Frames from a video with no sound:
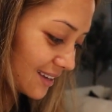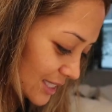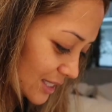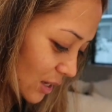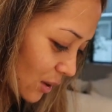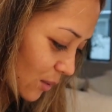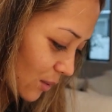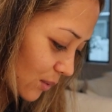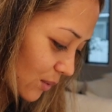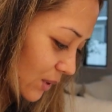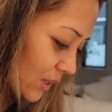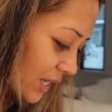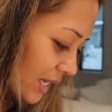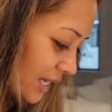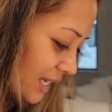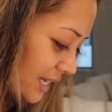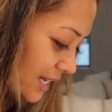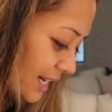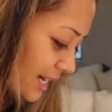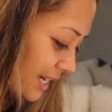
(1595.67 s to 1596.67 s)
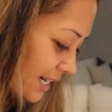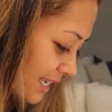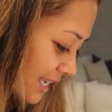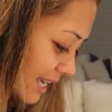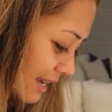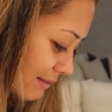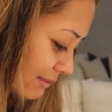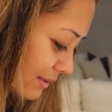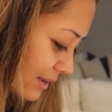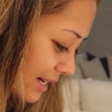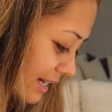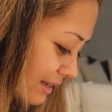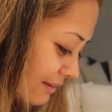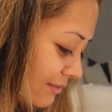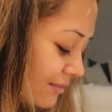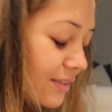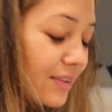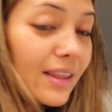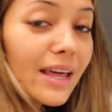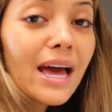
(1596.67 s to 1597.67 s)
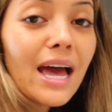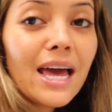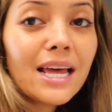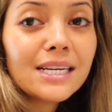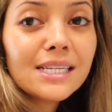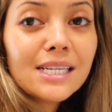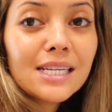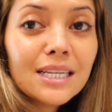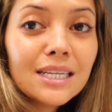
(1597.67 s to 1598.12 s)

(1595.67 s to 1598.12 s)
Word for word: So gotta get ready for that.